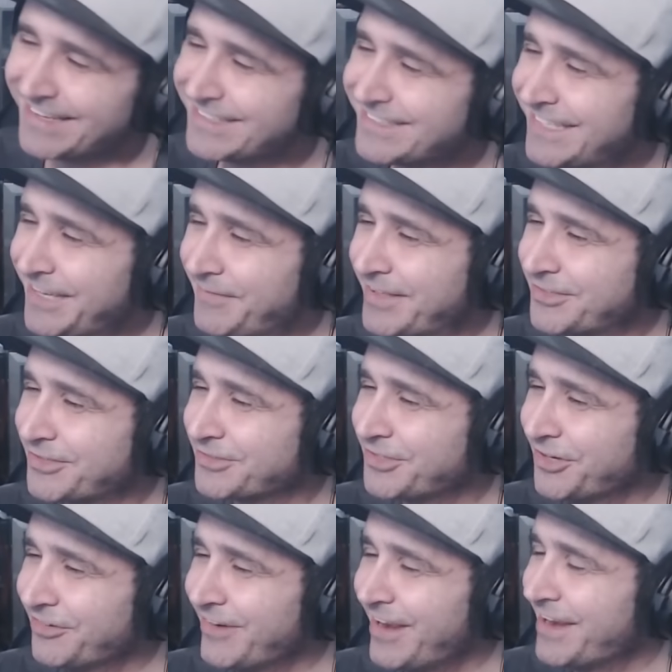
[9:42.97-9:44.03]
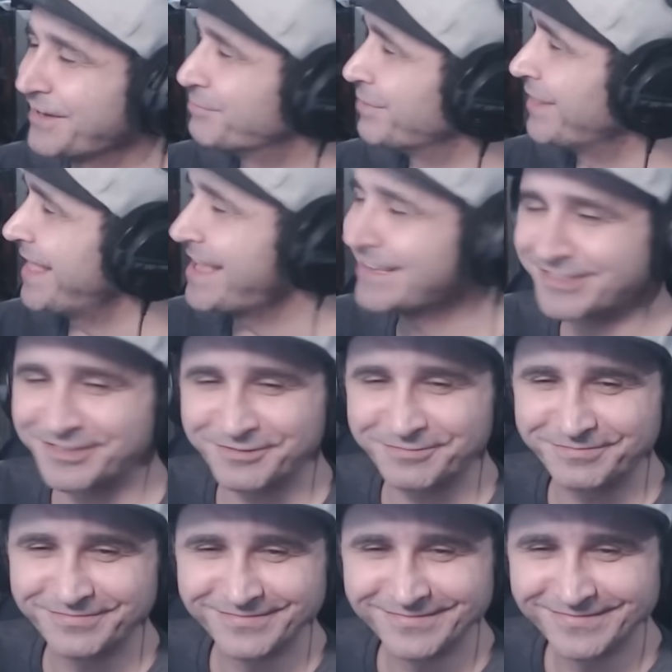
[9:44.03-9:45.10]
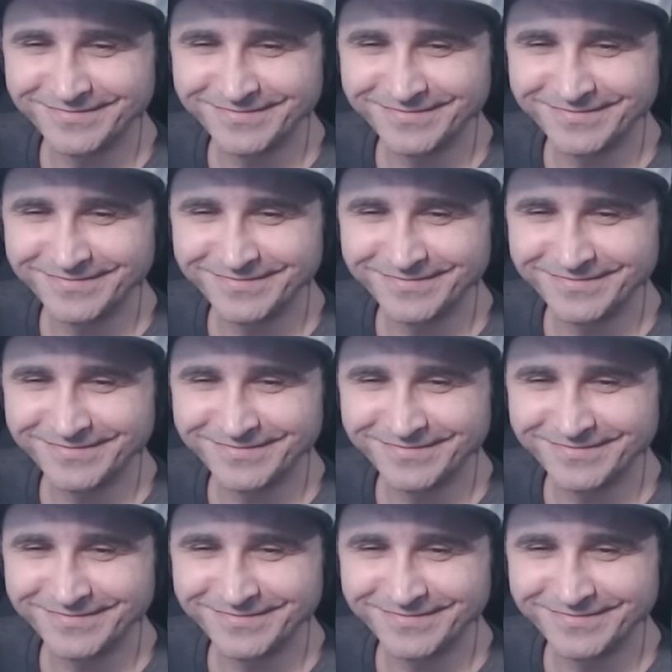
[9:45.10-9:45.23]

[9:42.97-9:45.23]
Then his teammates will turn around and blast him.